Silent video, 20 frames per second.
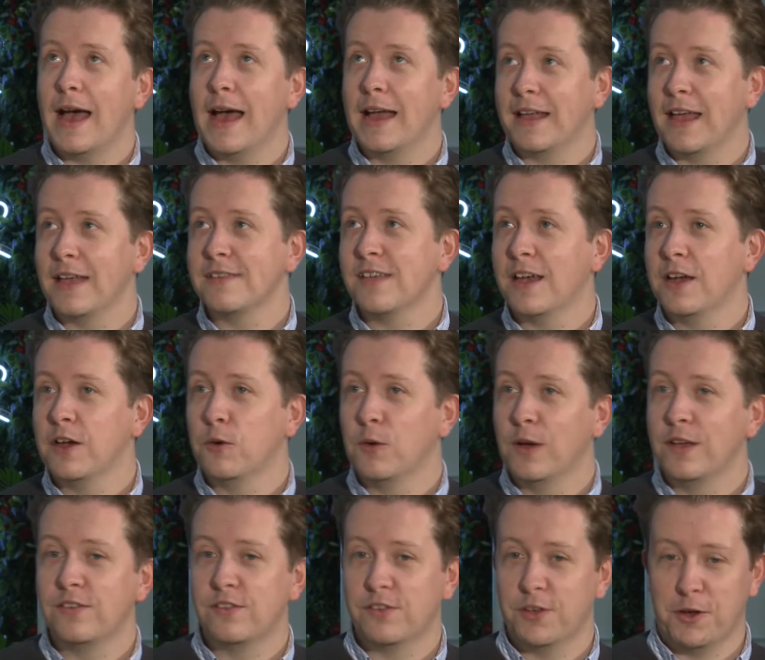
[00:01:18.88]
I guess I
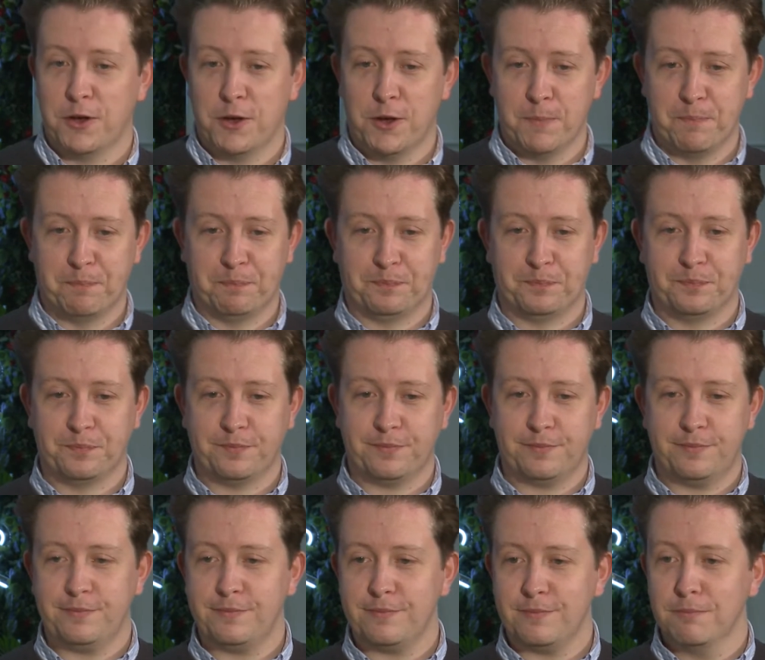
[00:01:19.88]
always saw
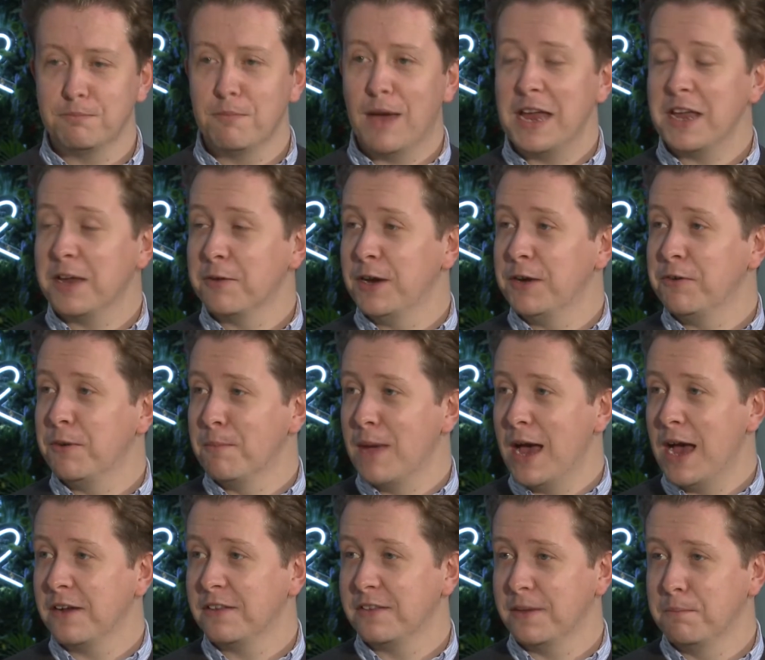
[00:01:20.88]
my career
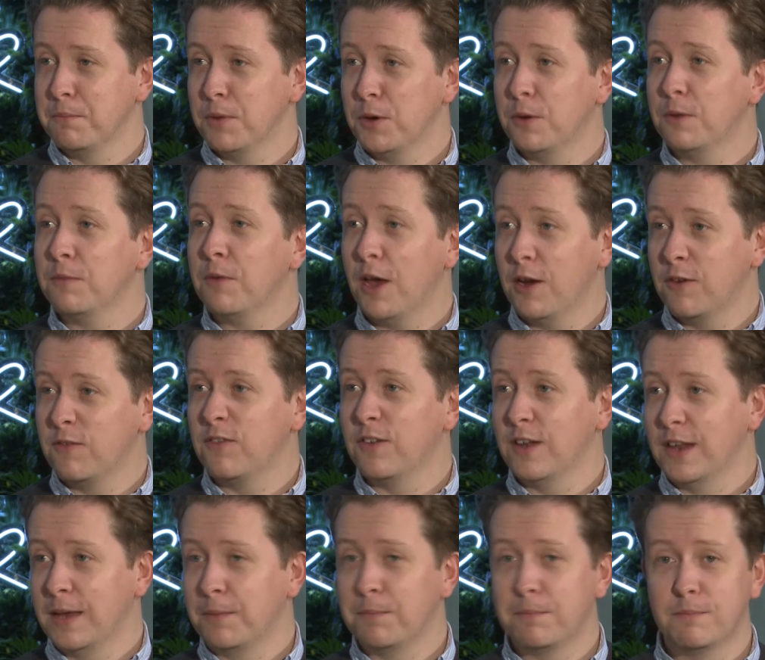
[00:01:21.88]
in marketing, but
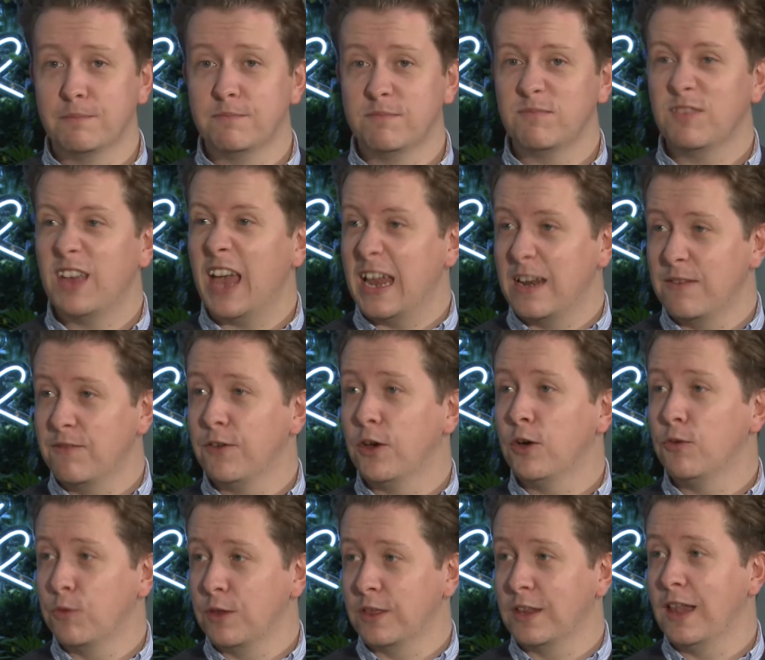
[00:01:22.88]
hopefully getting
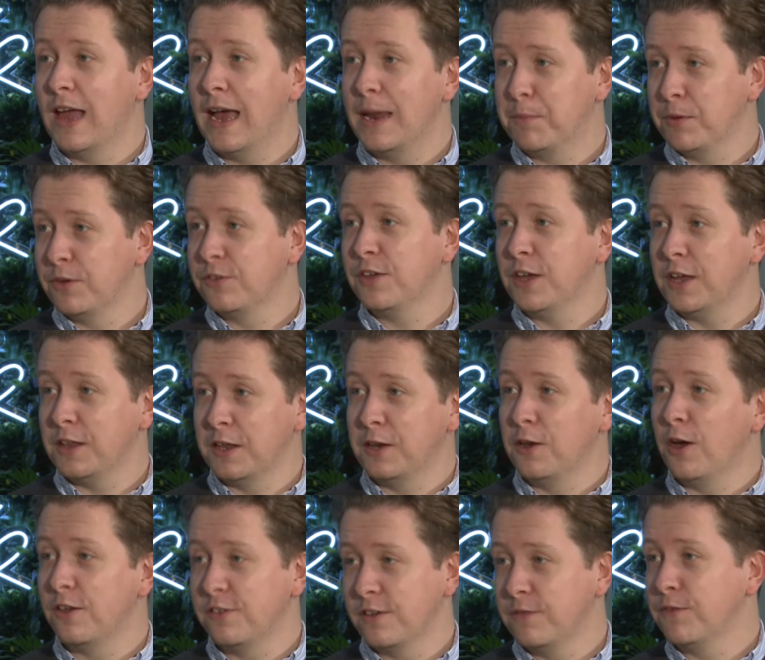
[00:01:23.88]
involved with GLIDE, but
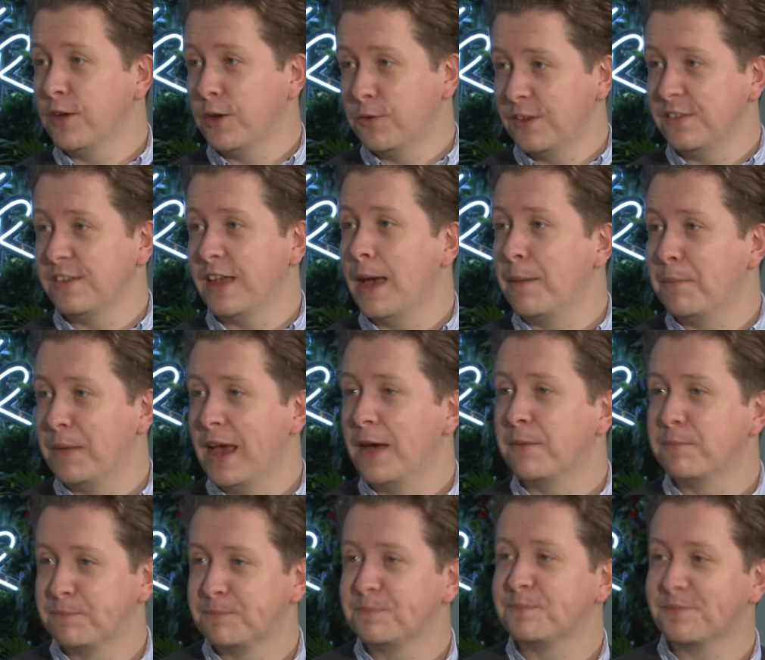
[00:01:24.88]
certainly not as involved as I am
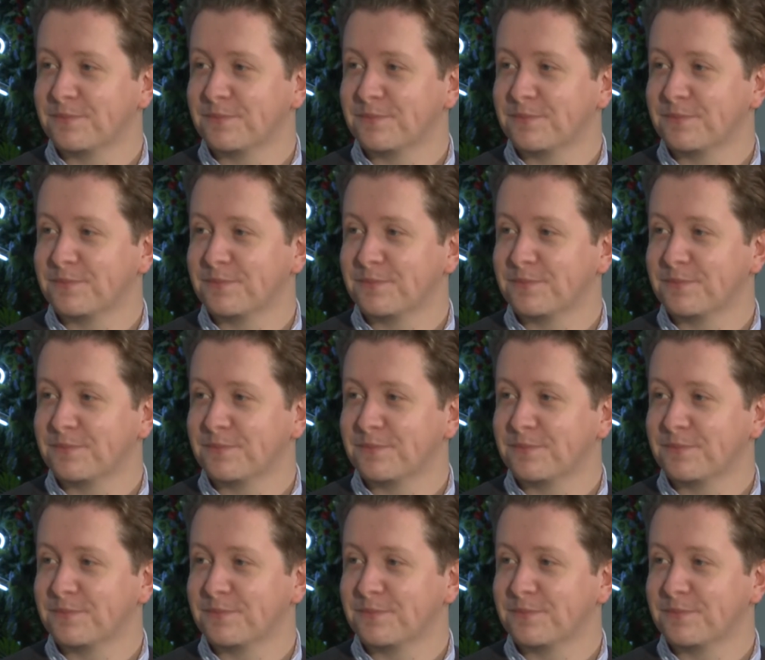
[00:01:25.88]
now.